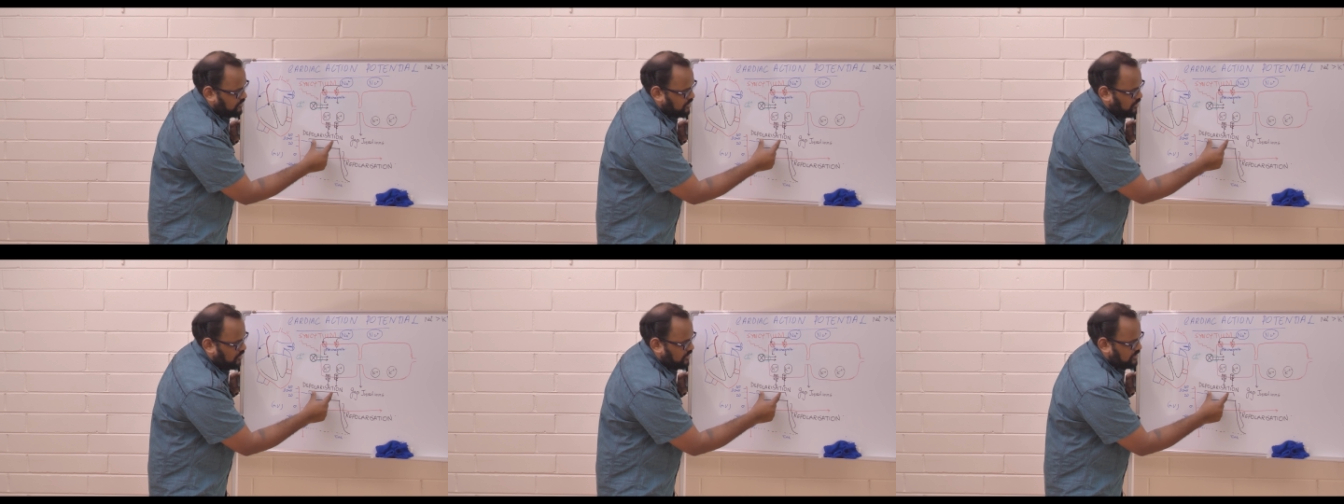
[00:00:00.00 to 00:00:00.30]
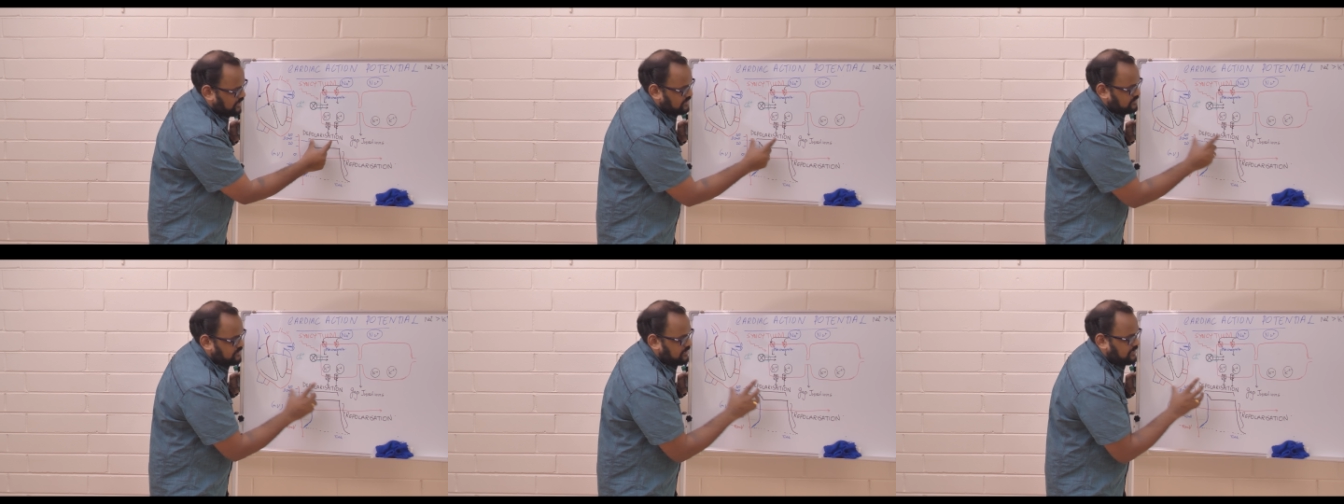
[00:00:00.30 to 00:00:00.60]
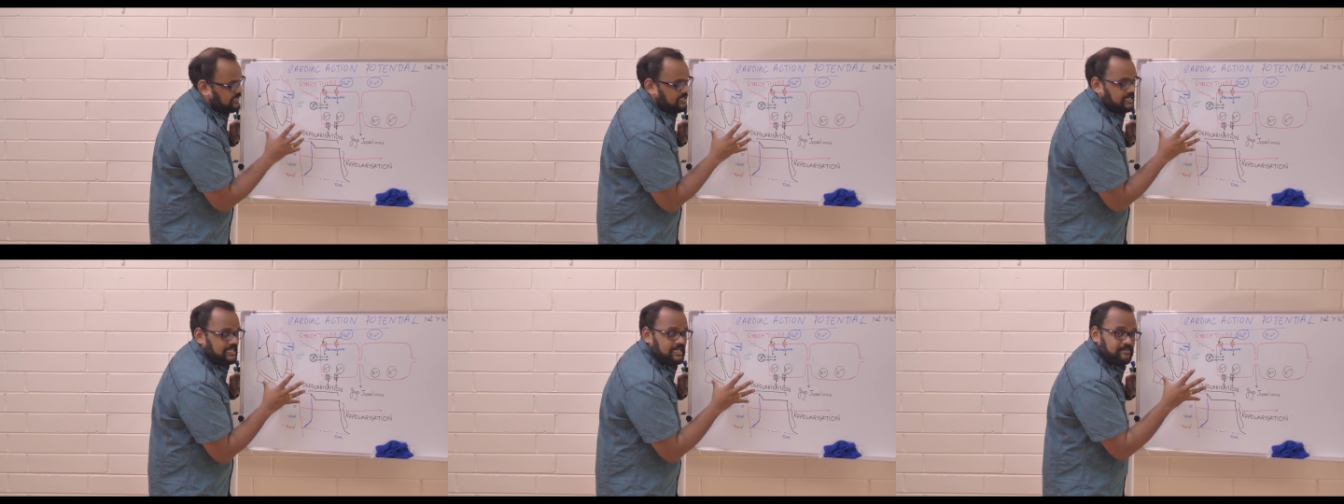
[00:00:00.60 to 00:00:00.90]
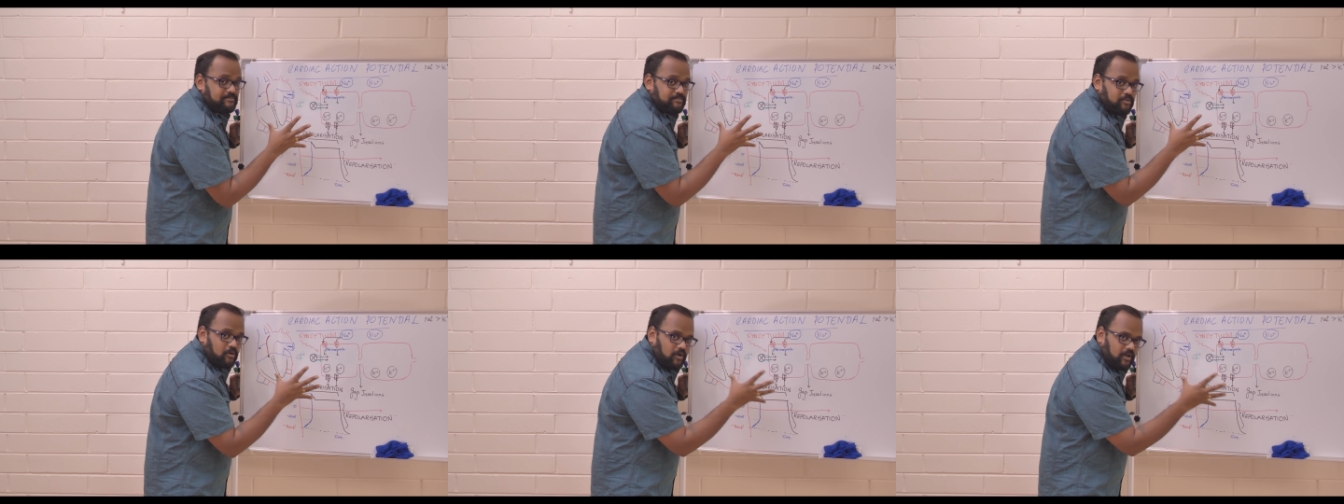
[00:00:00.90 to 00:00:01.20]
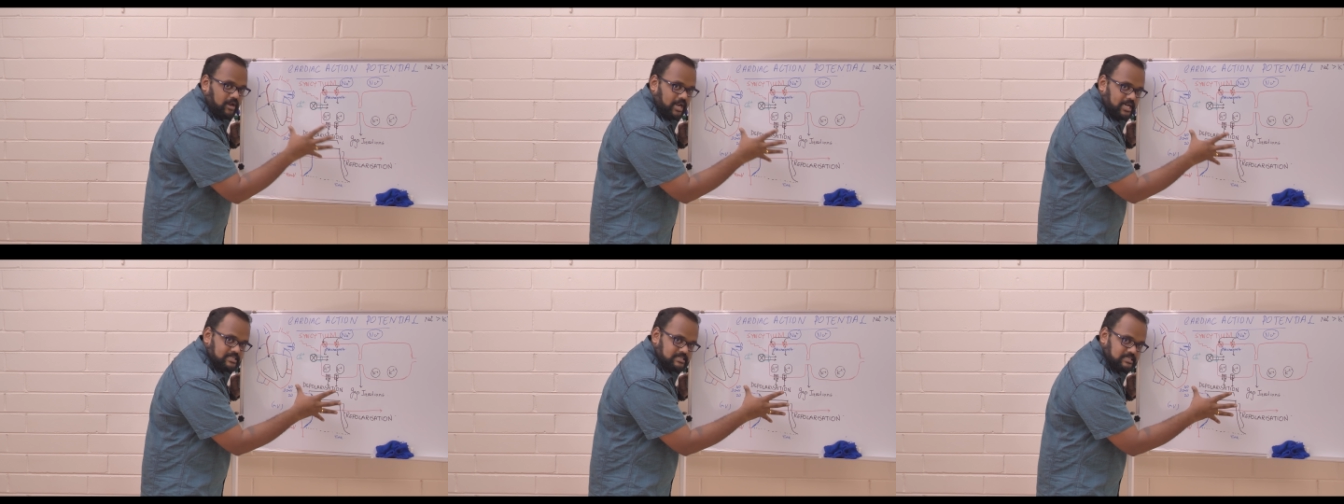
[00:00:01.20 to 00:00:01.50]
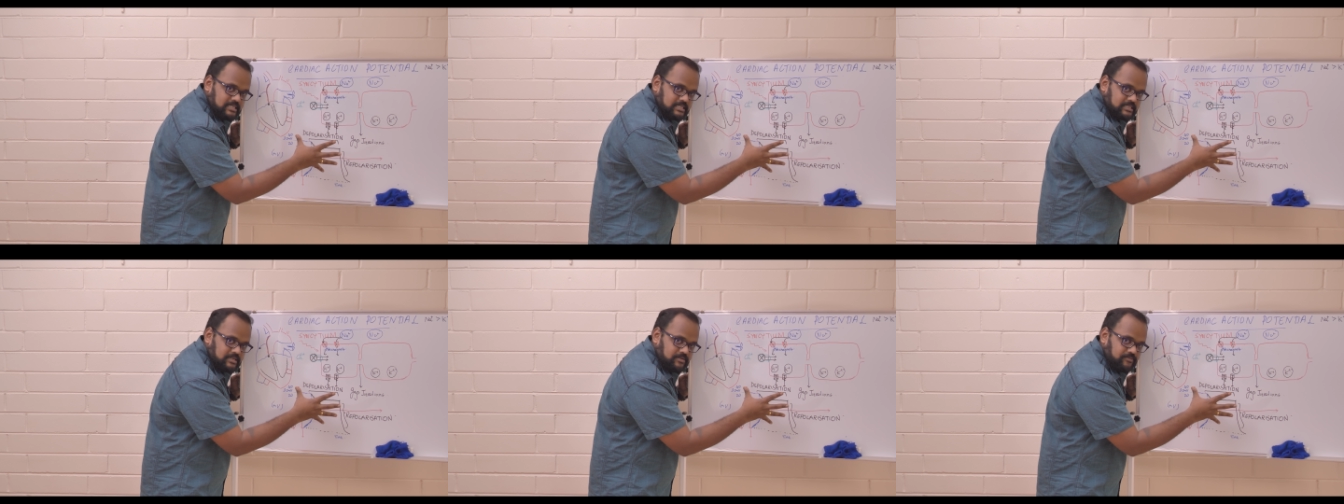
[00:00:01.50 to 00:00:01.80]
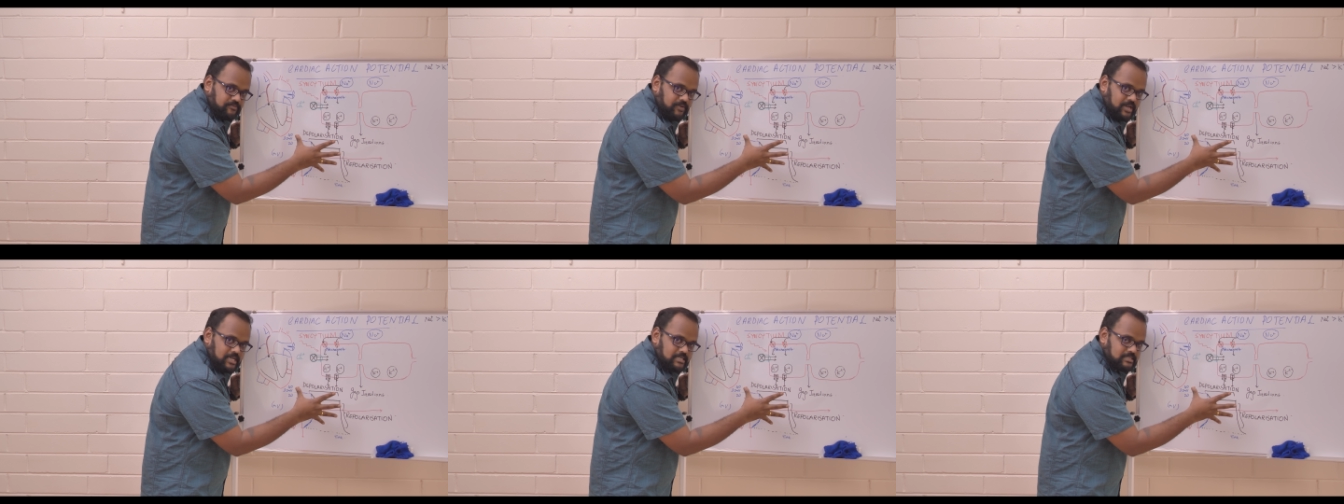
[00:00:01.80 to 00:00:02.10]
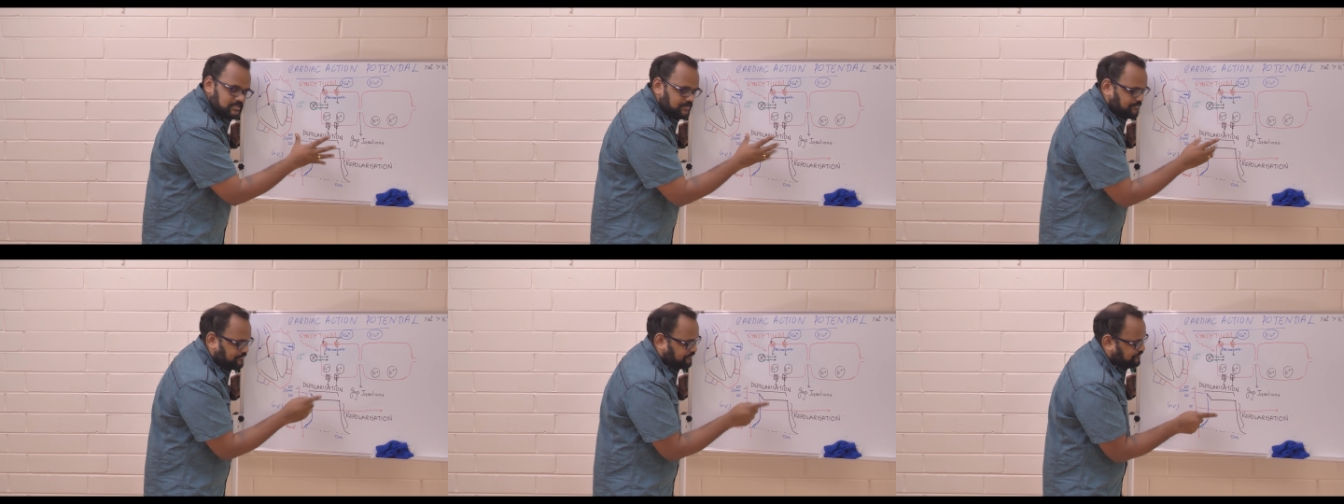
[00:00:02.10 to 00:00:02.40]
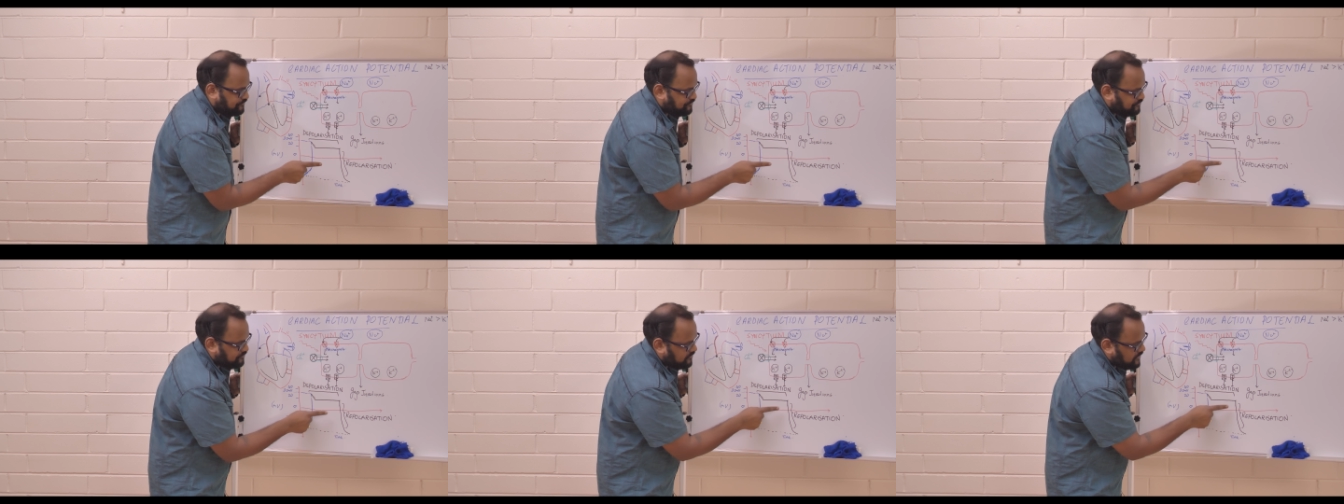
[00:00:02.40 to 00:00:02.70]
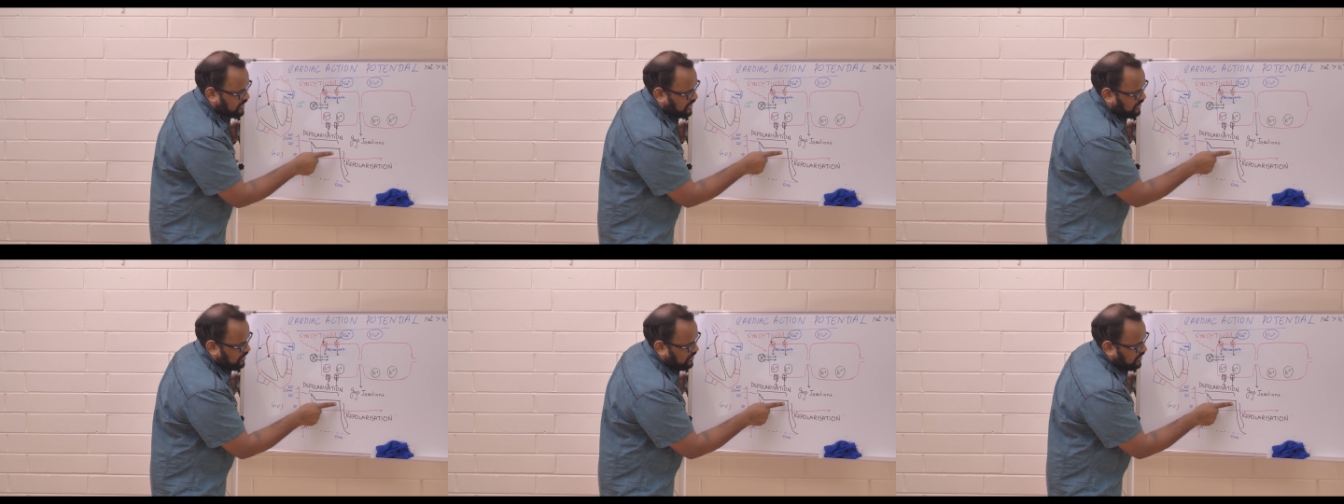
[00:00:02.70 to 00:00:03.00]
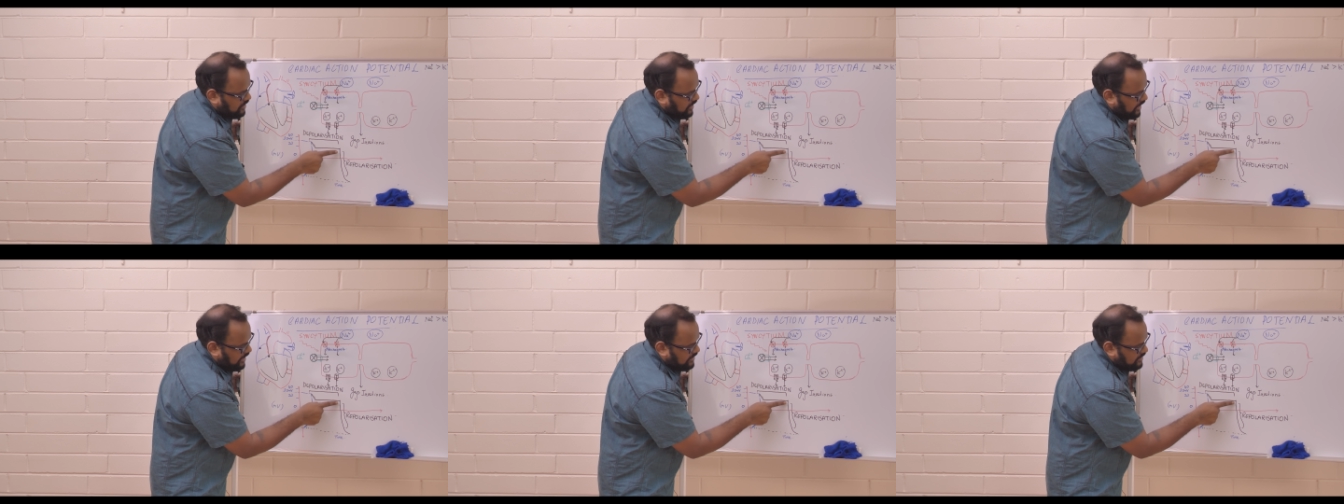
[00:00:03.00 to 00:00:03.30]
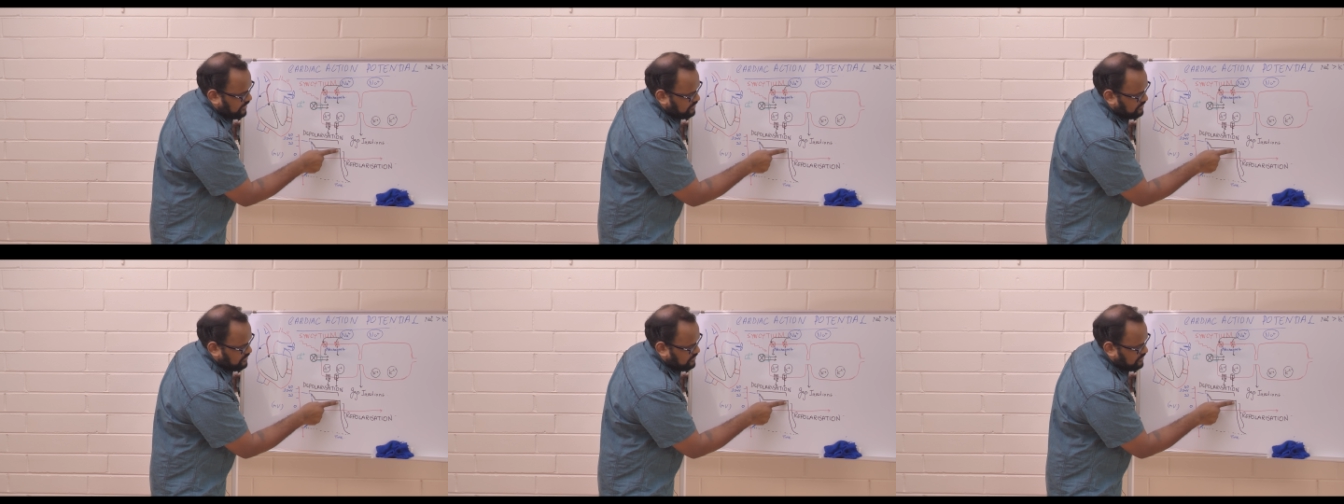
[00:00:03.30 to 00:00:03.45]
we call it as a depolarization phase, and